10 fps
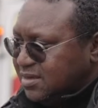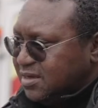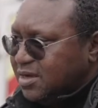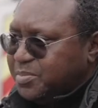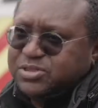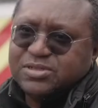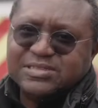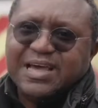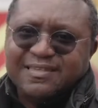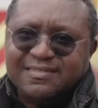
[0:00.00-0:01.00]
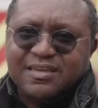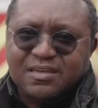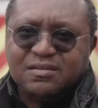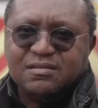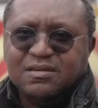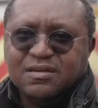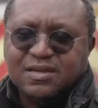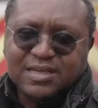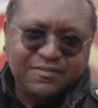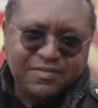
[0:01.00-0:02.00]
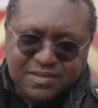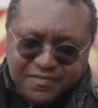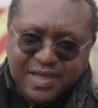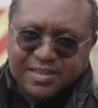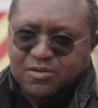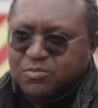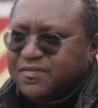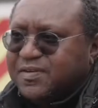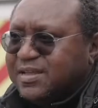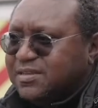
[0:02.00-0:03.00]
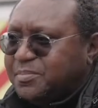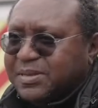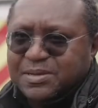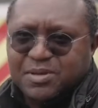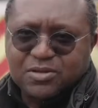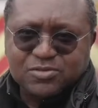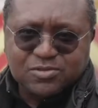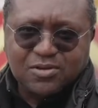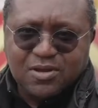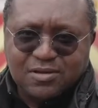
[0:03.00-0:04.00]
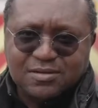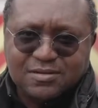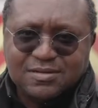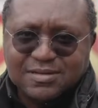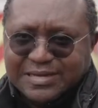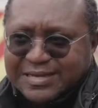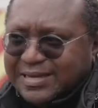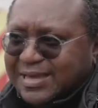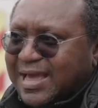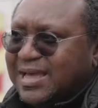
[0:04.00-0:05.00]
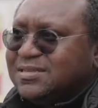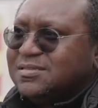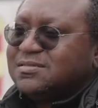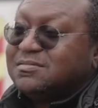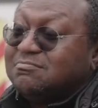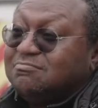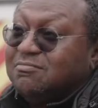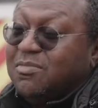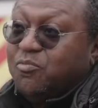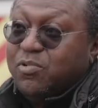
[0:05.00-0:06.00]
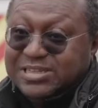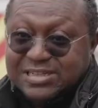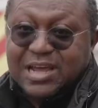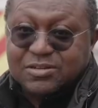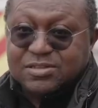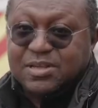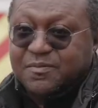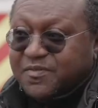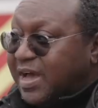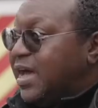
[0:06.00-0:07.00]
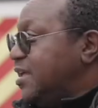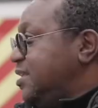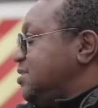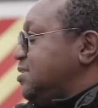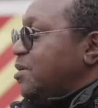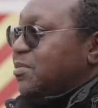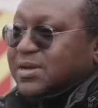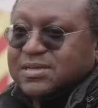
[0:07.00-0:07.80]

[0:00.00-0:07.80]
opportunity, I think, given the fact that we've had the pandemic not too long, and reaching out to them via this network